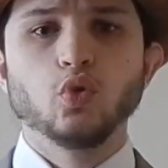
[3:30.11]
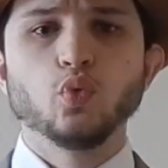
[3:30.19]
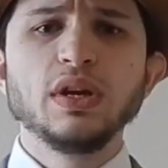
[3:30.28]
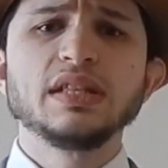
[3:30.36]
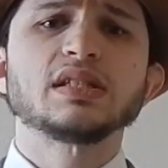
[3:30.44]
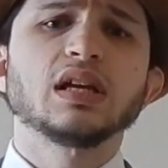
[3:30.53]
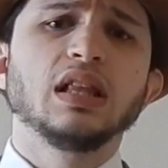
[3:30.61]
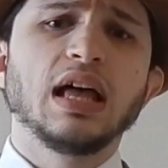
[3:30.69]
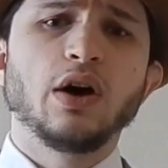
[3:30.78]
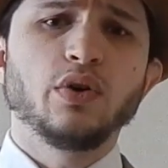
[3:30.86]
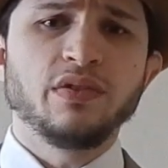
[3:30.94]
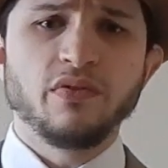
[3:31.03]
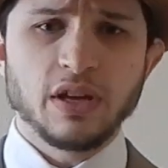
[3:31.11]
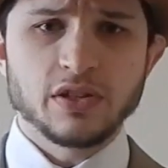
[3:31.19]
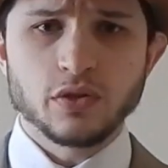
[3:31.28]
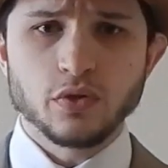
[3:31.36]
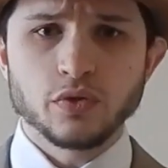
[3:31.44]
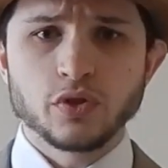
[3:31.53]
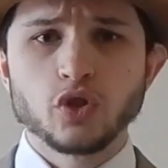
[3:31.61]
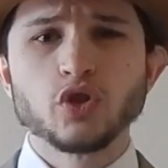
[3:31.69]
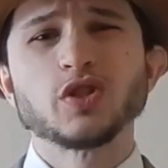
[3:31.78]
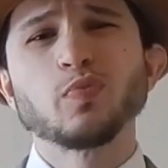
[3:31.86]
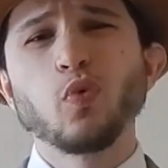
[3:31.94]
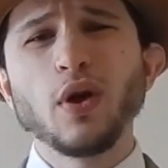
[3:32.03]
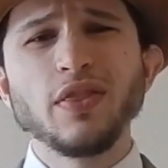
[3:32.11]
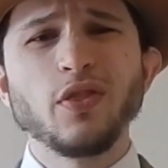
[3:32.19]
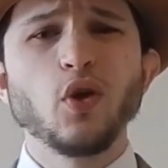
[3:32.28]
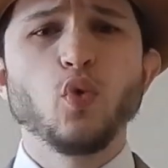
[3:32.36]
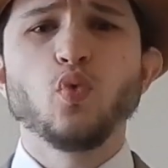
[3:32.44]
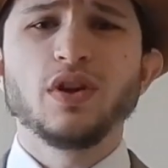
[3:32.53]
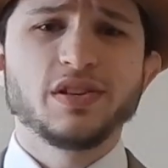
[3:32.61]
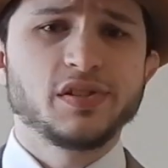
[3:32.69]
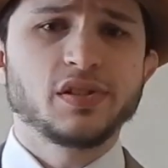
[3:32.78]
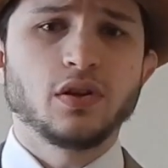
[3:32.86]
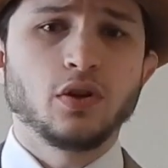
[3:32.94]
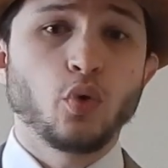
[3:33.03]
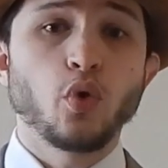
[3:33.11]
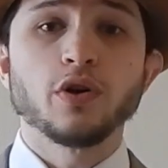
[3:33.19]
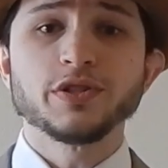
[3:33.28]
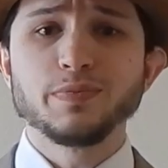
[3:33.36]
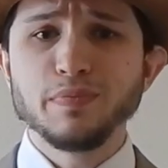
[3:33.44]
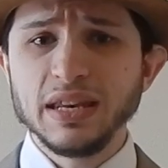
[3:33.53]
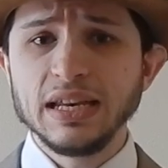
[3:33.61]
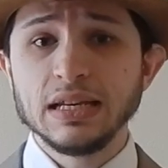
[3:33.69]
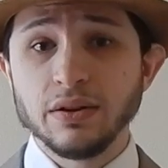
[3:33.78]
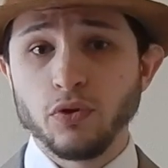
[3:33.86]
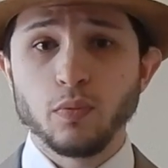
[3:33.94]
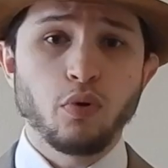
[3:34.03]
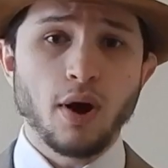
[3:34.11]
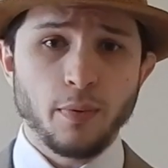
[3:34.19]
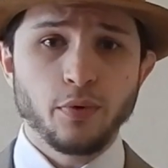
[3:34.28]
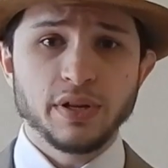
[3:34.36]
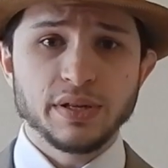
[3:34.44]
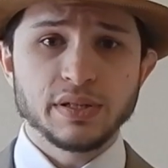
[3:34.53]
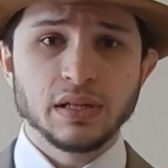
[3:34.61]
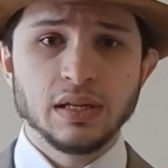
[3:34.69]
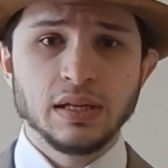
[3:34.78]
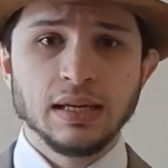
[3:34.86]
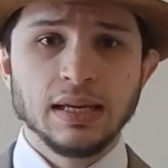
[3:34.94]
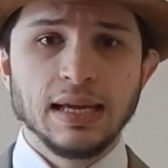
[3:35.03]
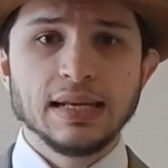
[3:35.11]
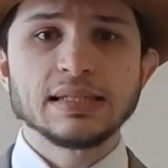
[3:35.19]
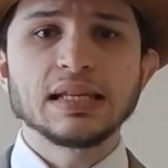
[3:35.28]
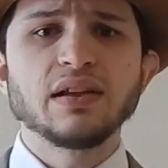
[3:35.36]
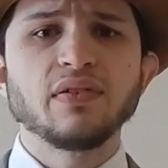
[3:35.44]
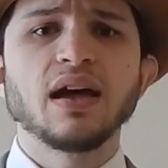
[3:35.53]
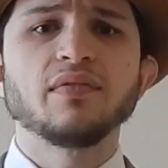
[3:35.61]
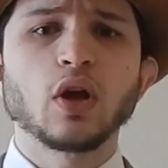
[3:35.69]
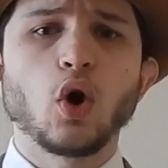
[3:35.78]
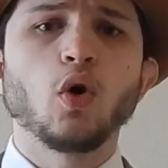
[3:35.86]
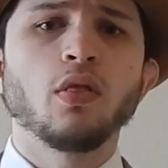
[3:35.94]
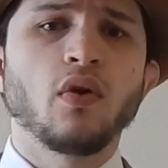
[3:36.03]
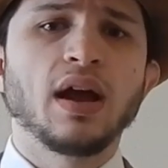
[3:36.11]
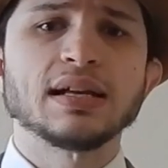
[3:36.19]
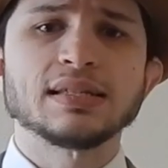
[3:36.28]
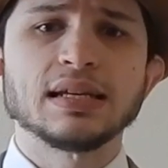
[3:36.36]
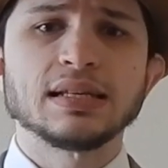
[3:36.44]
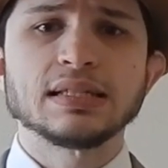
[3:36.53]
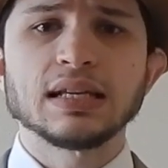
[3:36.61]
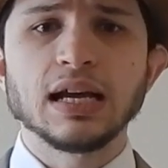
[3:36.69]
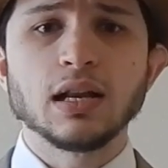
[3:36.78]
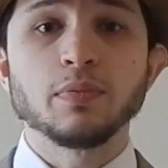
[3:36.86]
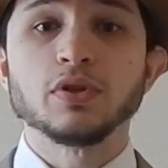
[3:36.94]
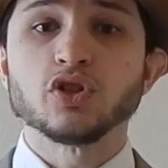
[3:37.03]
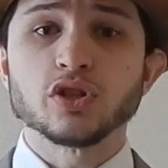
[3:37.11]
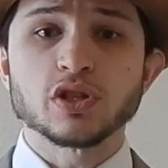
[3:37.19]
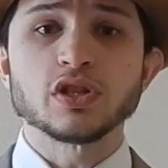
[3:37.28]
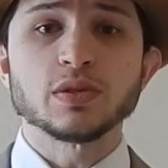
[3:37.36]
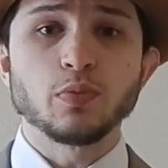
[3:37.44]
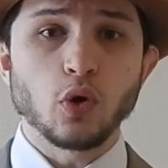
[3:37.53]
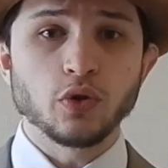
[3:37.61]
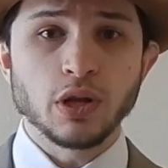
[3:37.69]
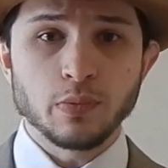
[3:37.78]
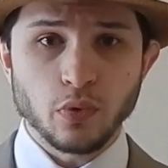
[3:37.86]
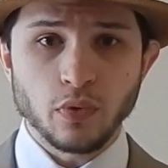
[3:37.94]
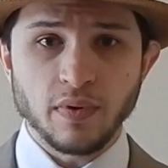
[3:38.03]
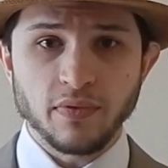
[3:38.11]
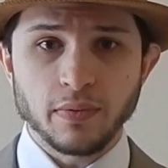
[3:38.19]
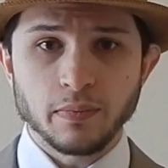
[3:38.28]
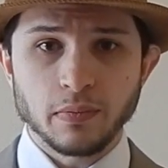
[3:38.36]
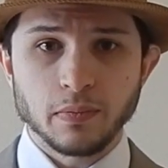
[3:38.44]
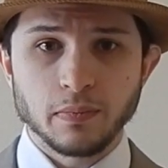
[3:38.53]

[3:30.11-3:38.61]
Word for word: REITs allow investors to spread their risk across many different properties, instead of having all their assets tied up in just a small number of them.